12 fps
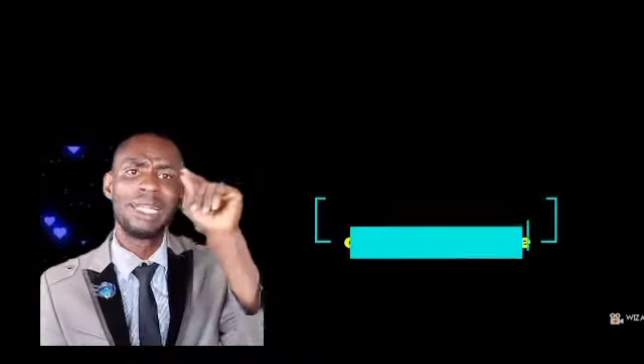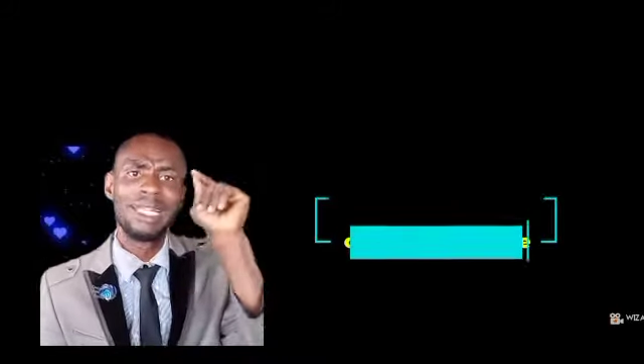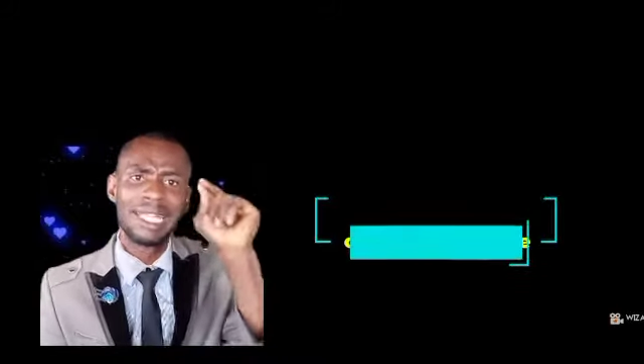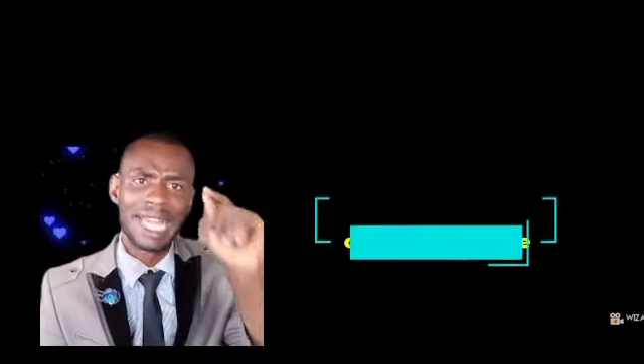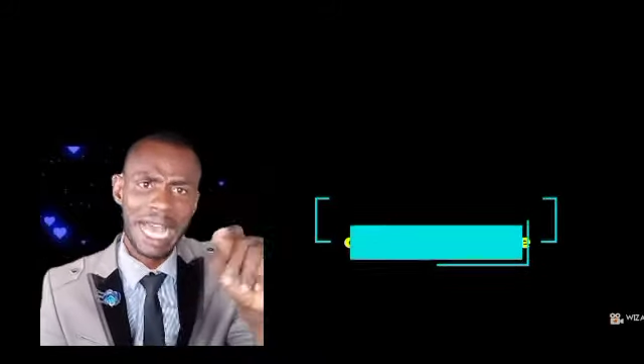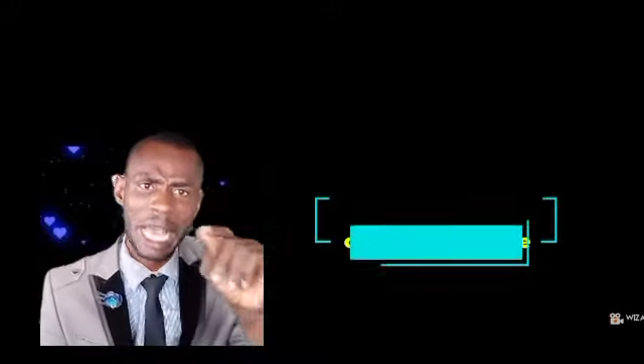
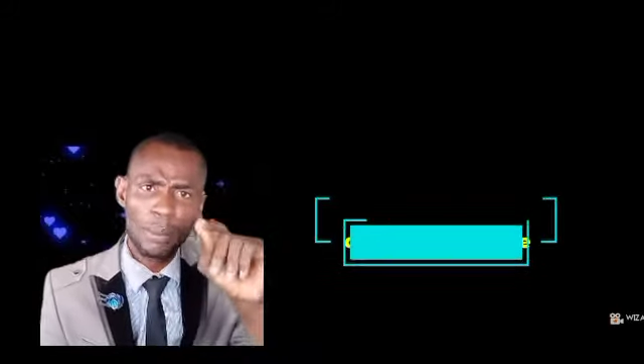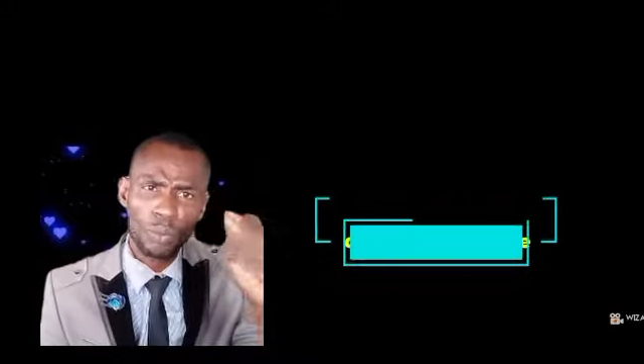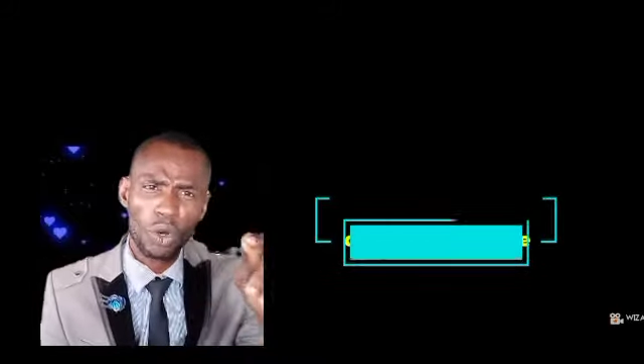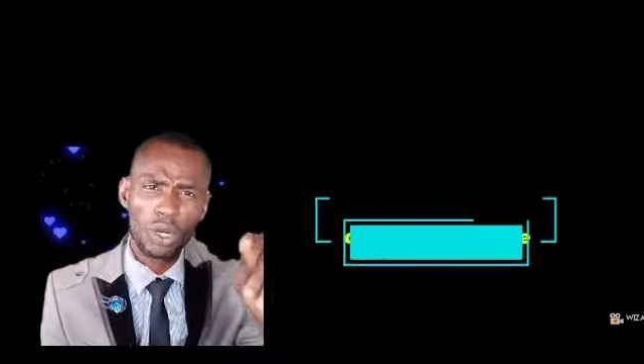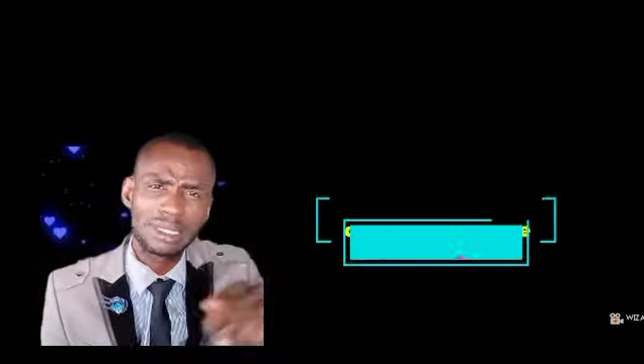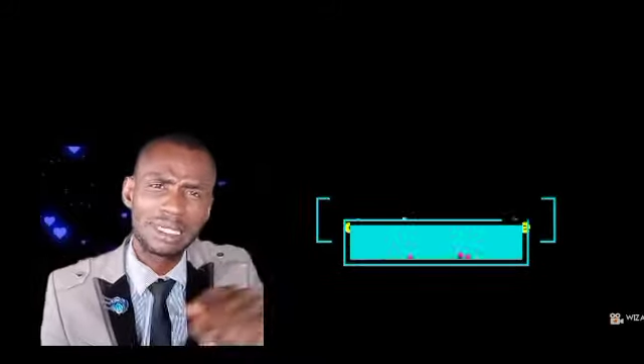lime
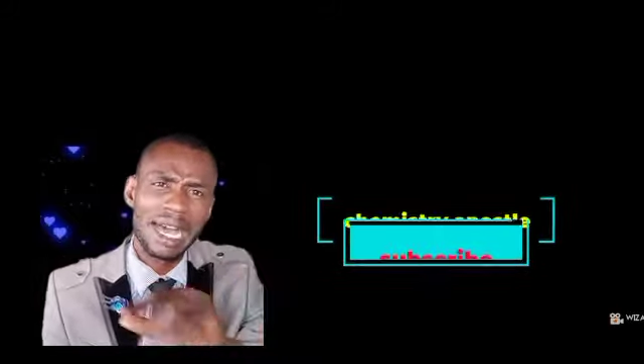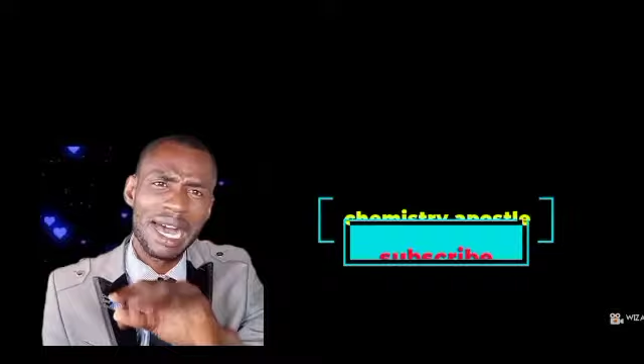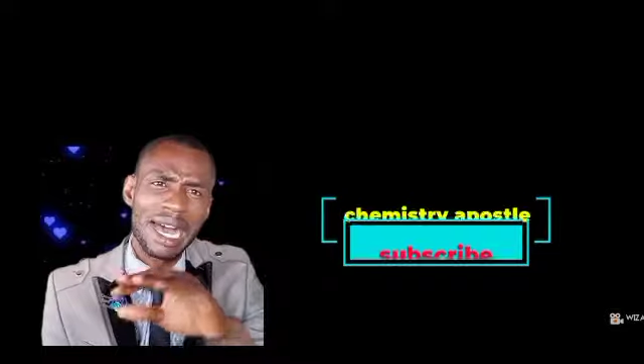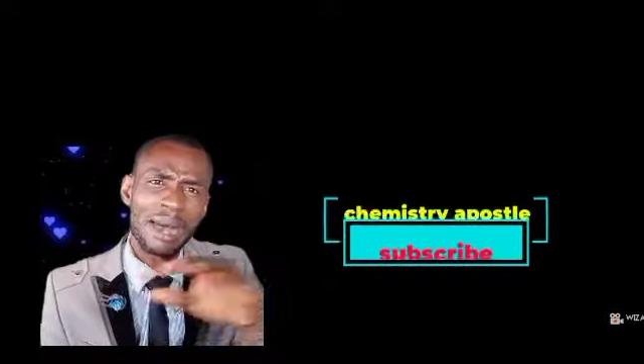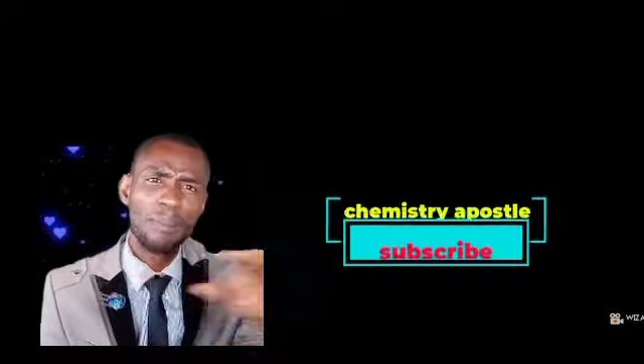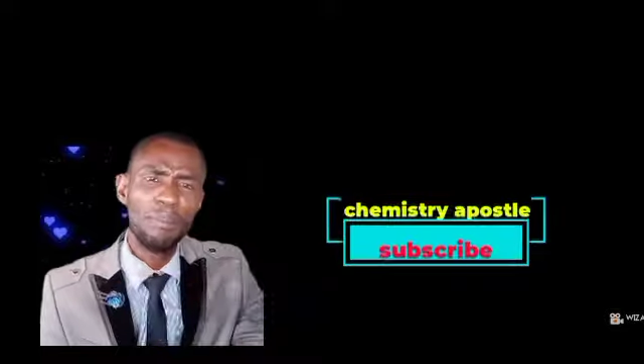
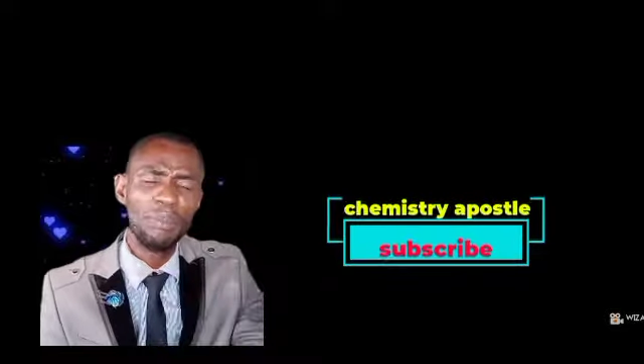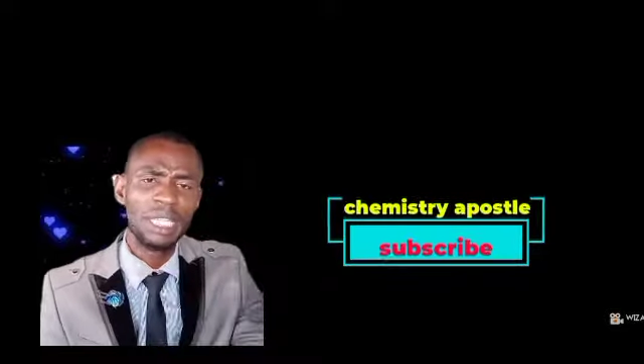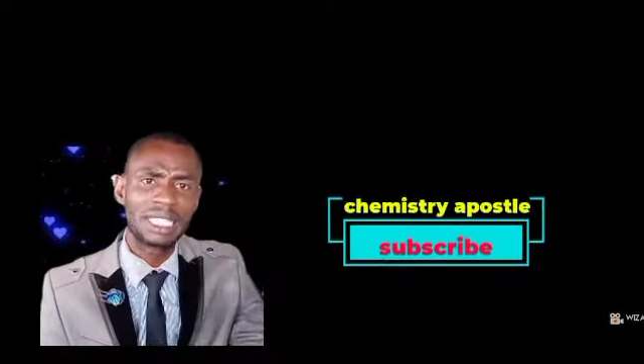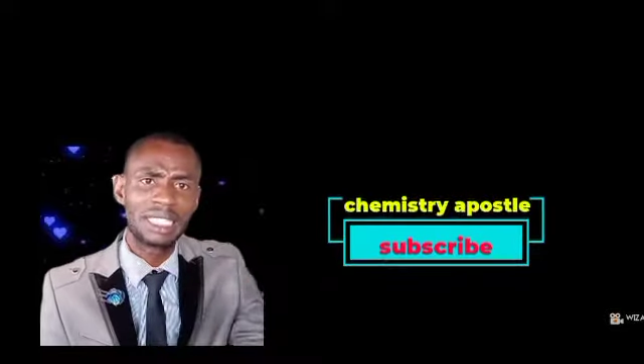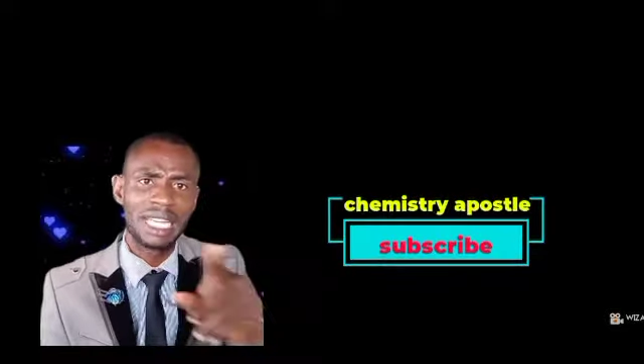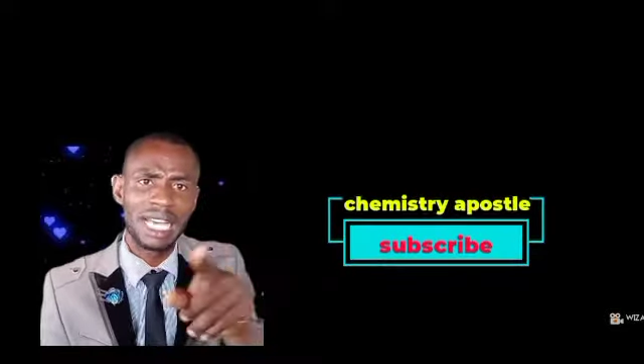water
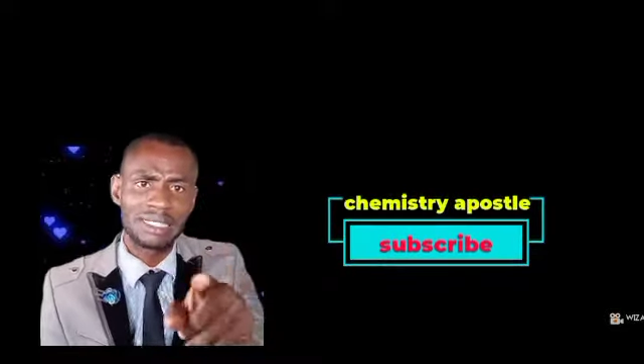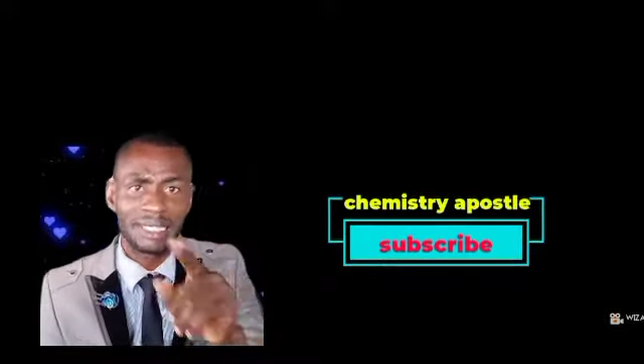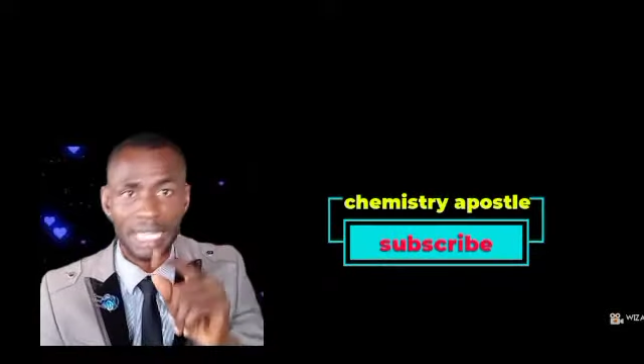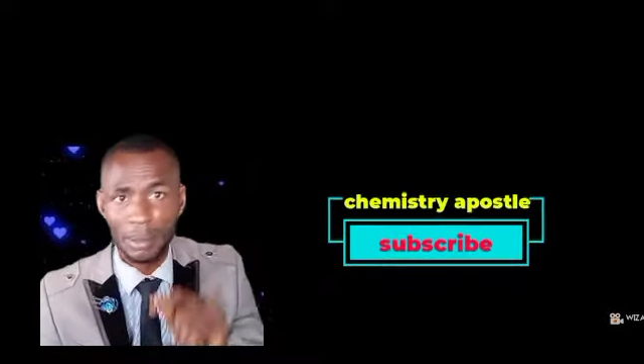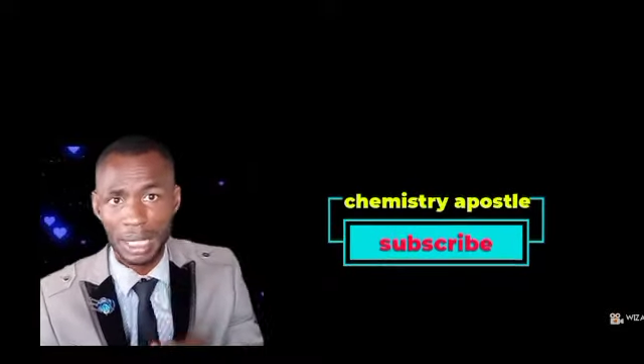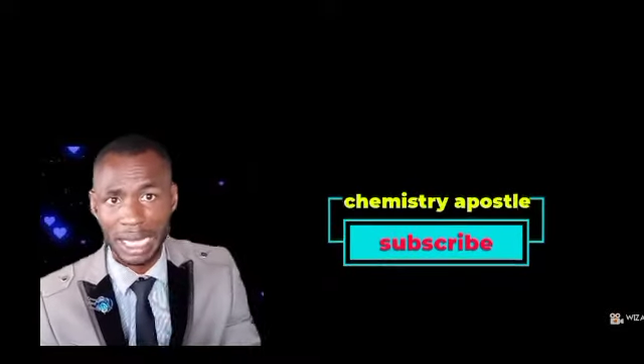milky, that's the
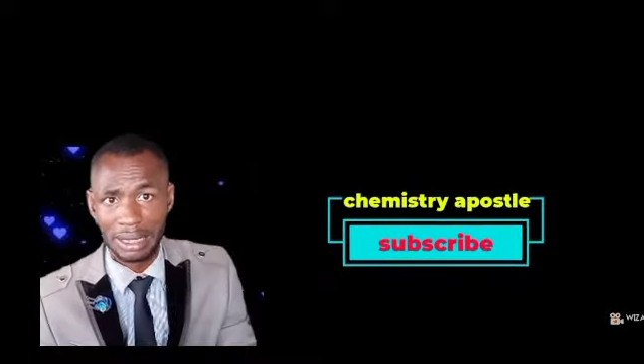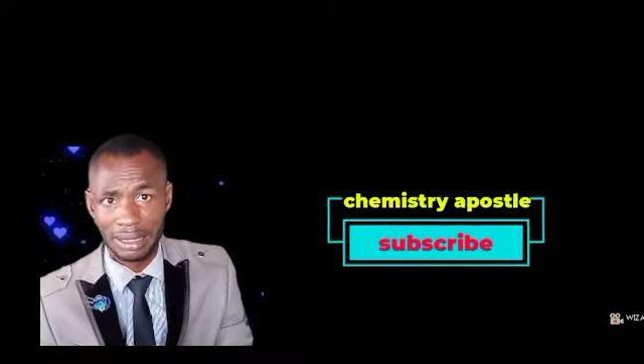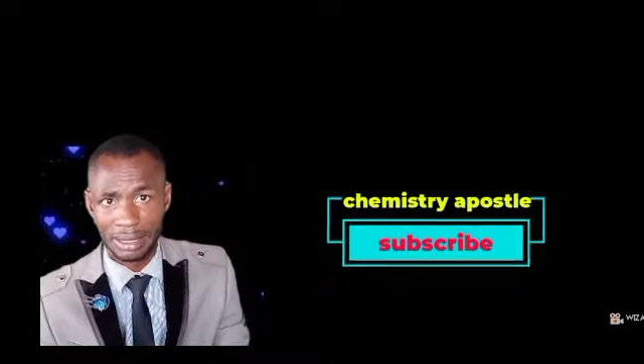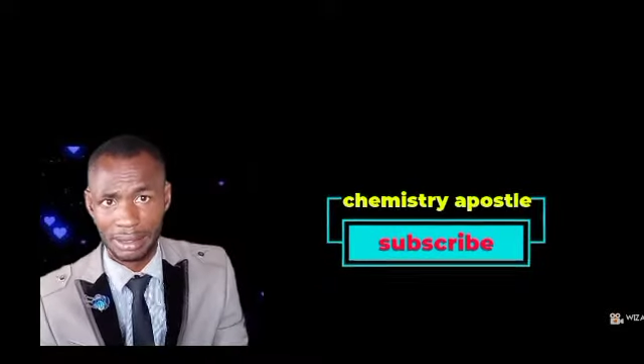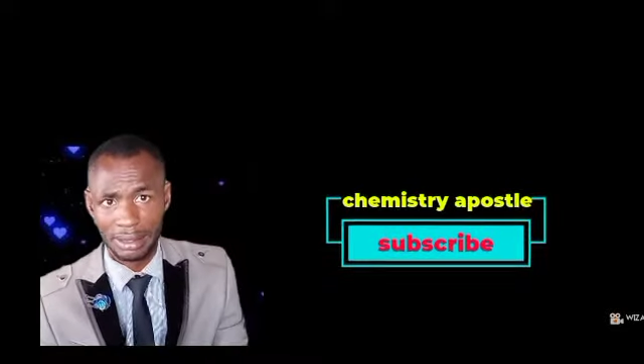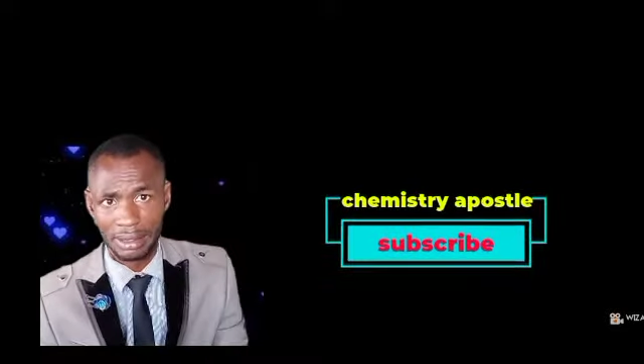chemical
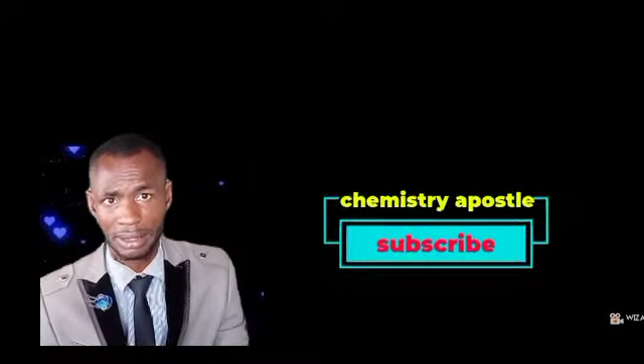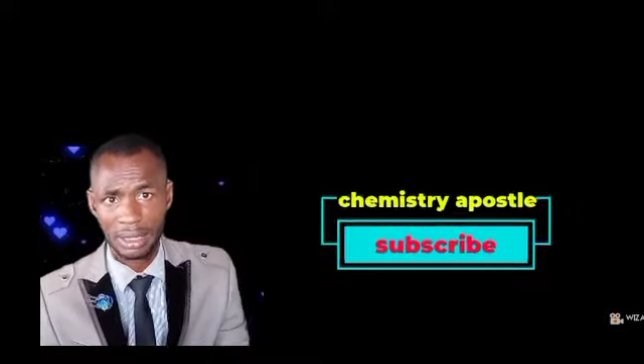test.